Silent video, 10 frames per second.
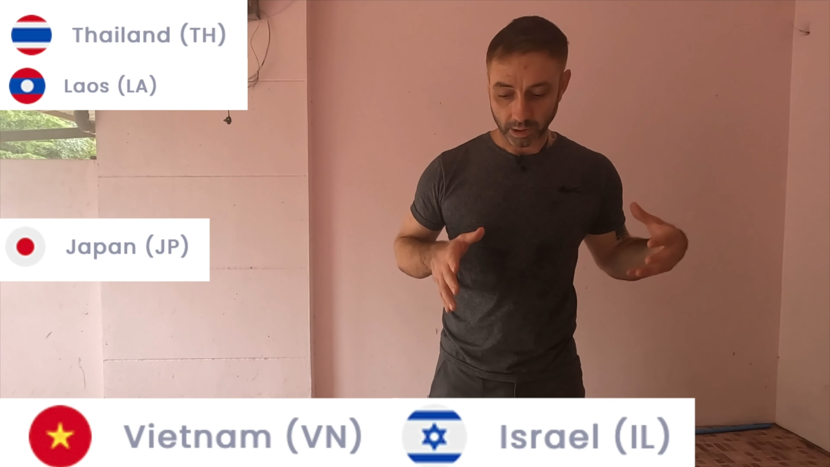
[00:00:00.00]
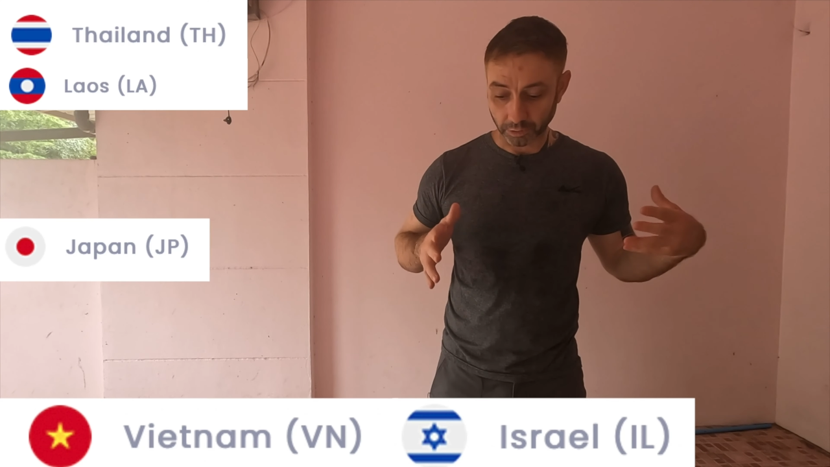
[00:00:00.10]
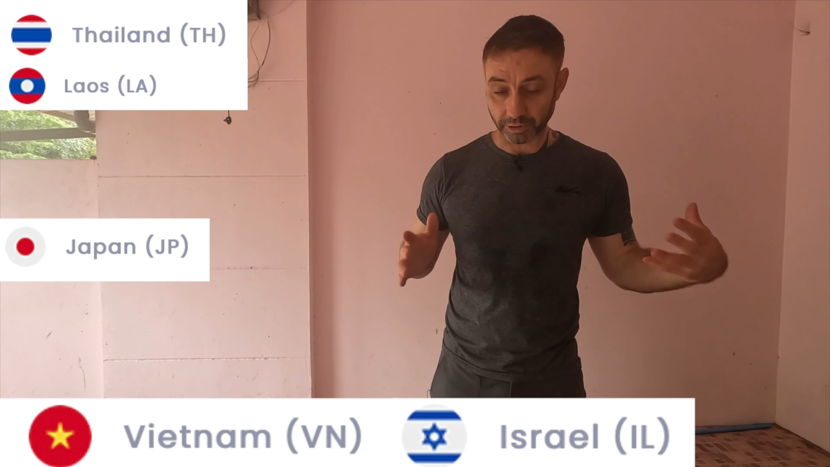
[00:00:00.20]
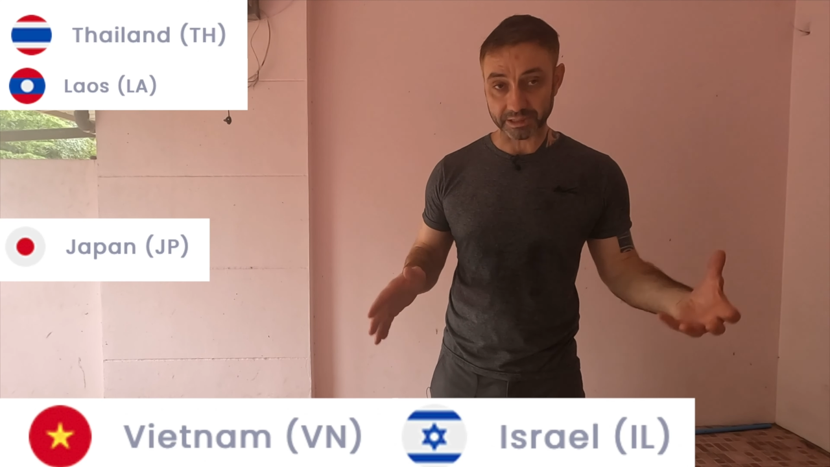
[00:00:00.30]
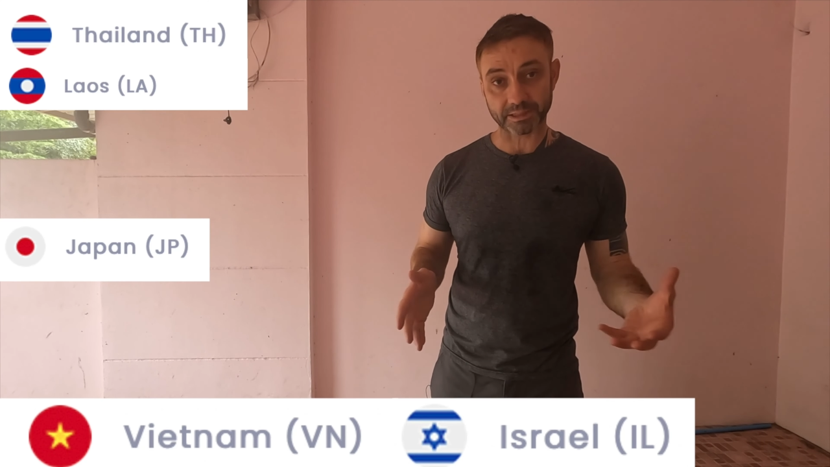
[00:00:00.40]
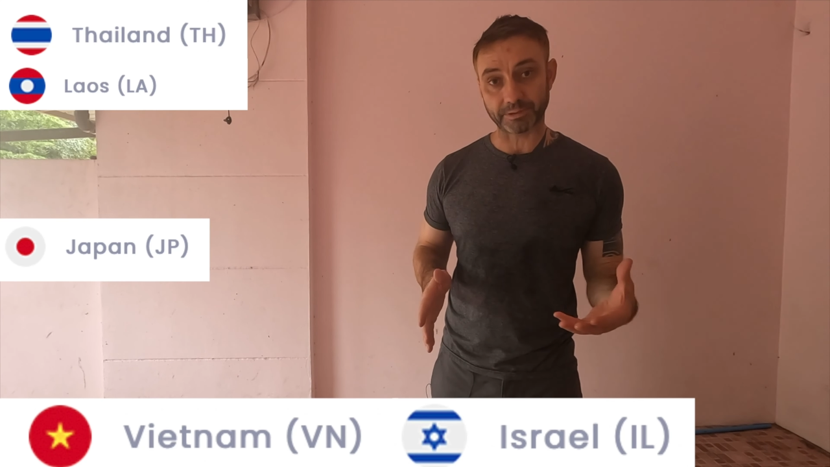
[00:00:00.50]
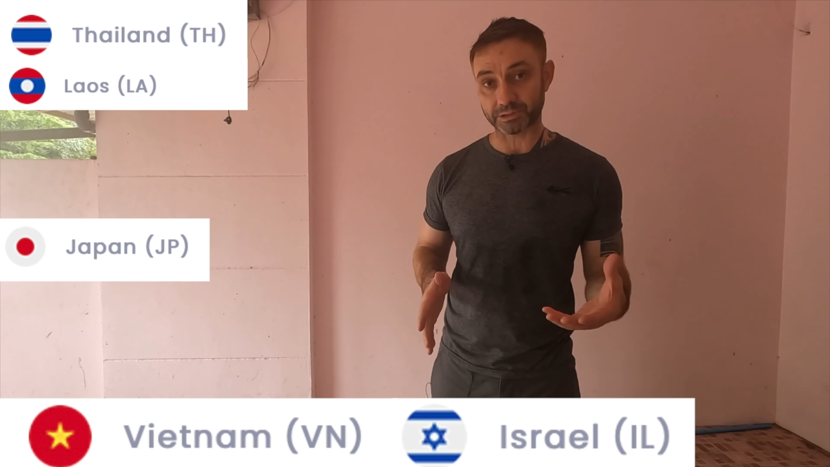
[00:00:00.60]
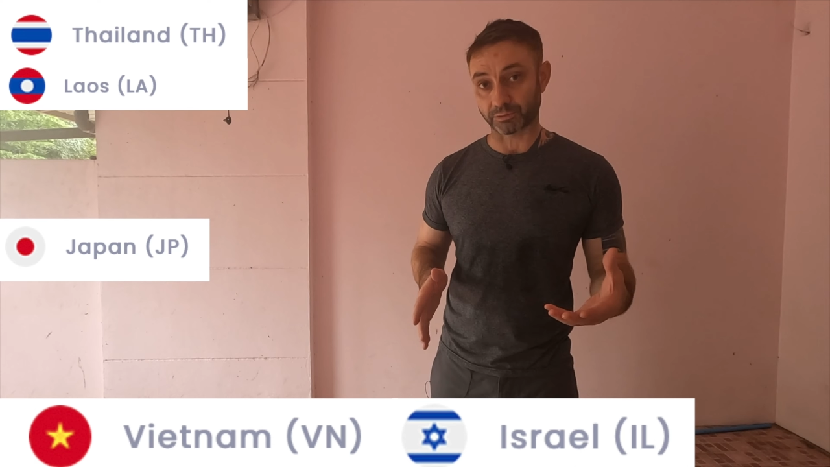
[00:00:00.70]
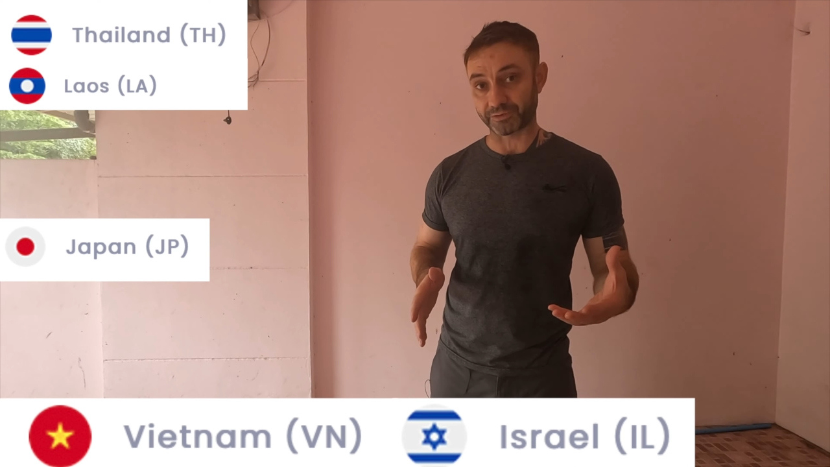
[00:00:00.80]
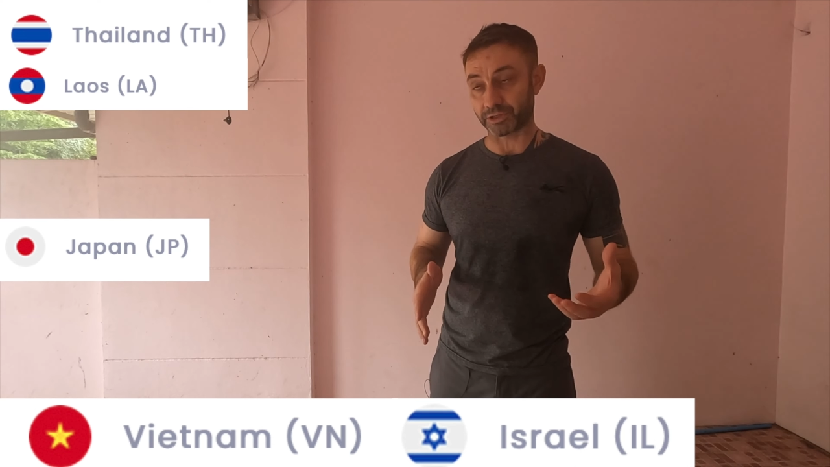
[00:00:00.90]
Look at some of these
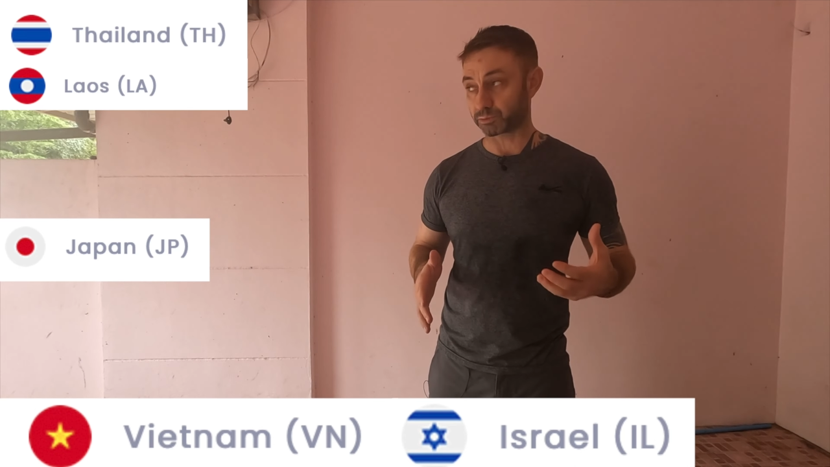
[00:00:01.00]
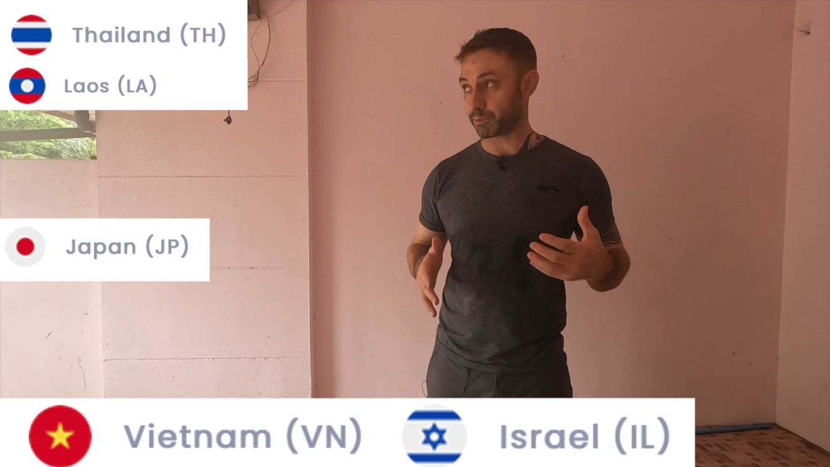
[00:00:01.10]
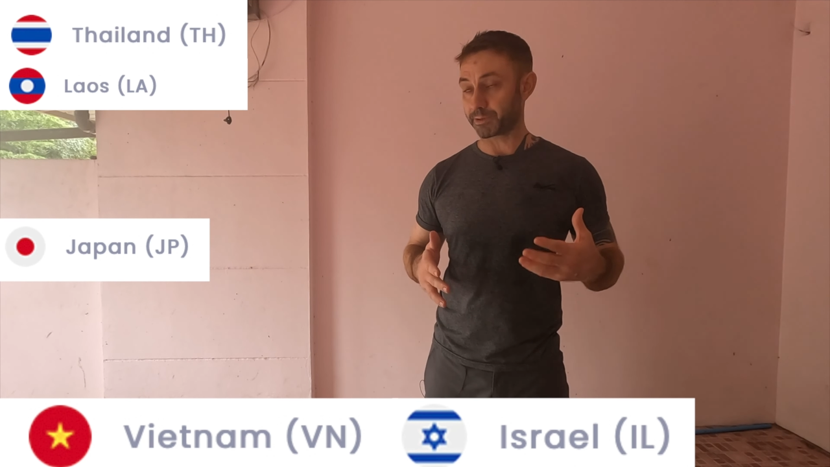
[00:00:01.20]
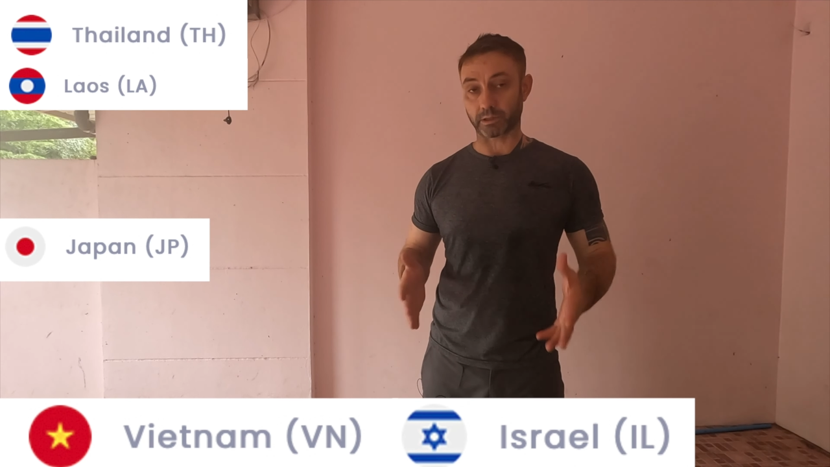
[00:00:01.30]
old videos. We've been